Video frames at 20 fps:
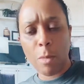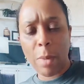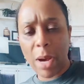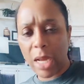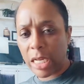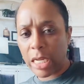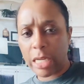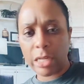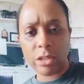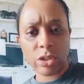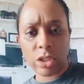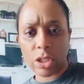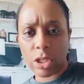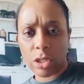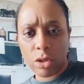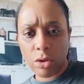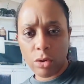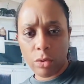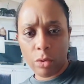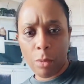nobody else
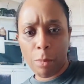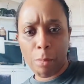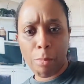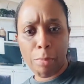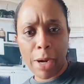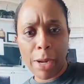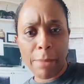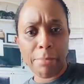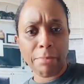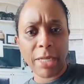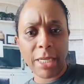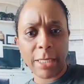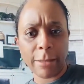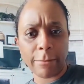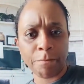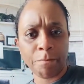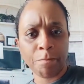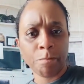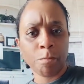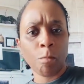can do but
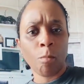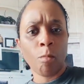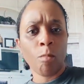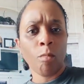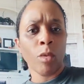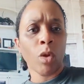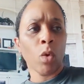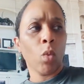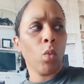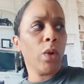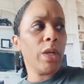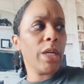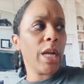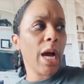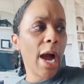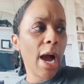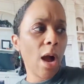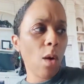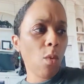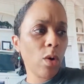me. When
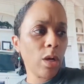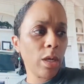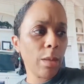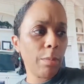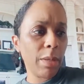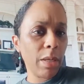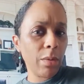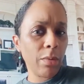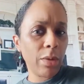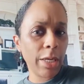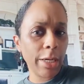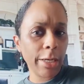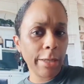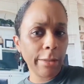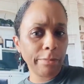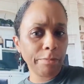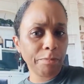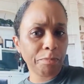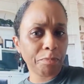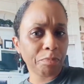I want to be with
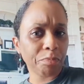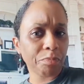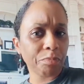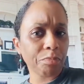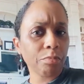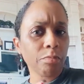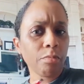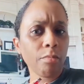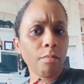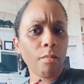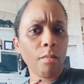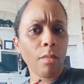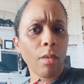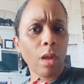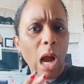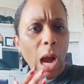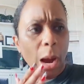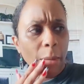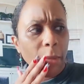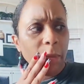him,
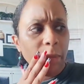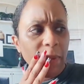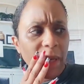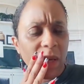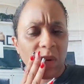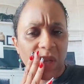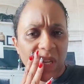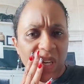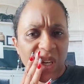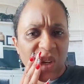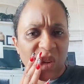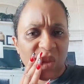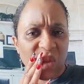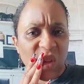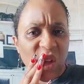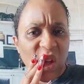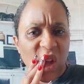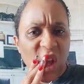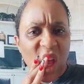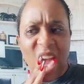I'm going to be with him.
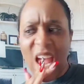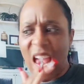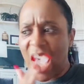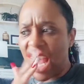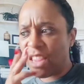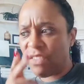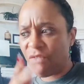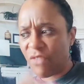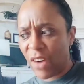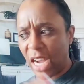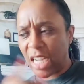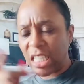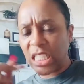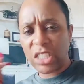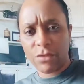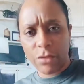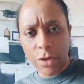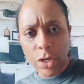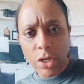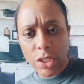And
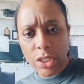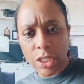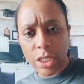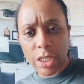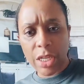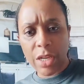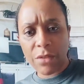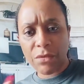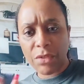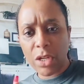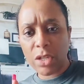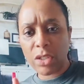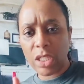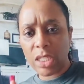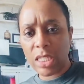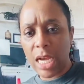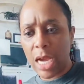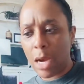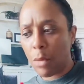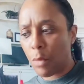vice versa. If there's
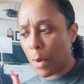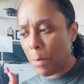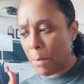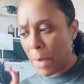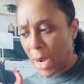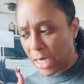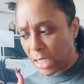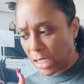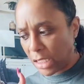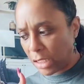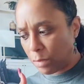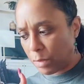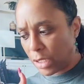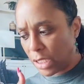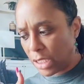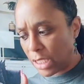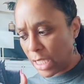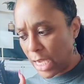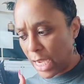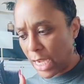a time when my husband
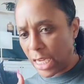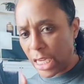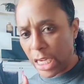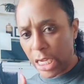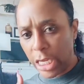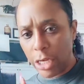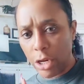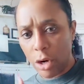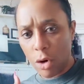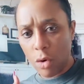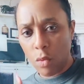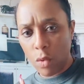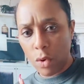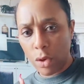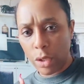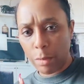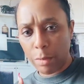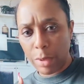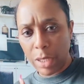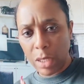decides he don't
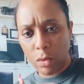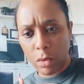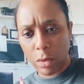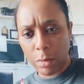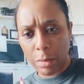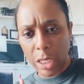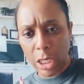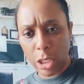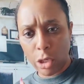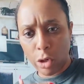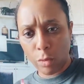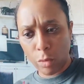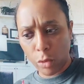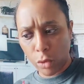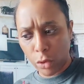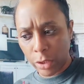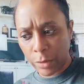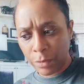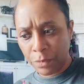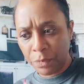want to be with me no
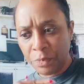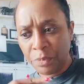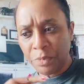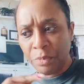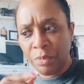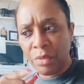more,